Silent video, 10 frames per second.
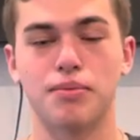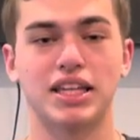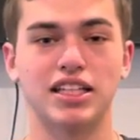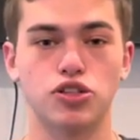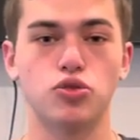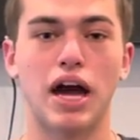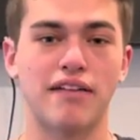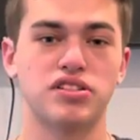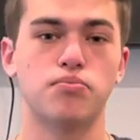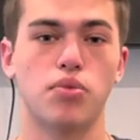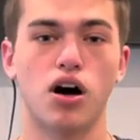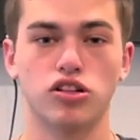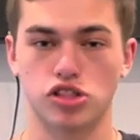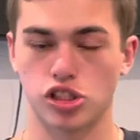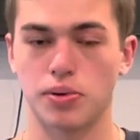but they do have some
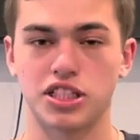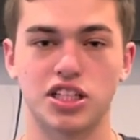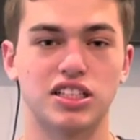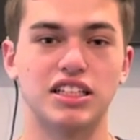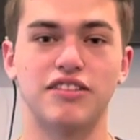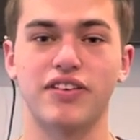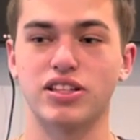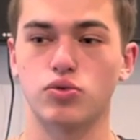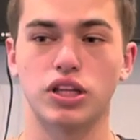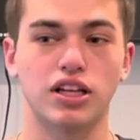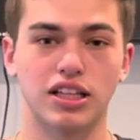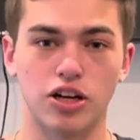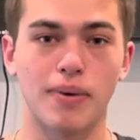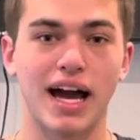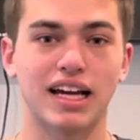ballers, especially on the defense with Khalil
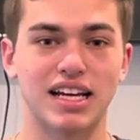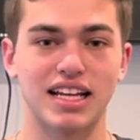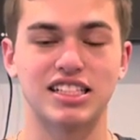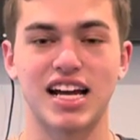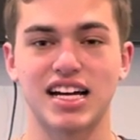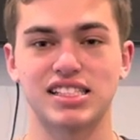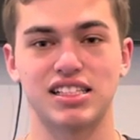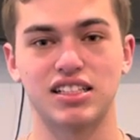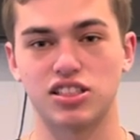Mack and Eddie Jackson.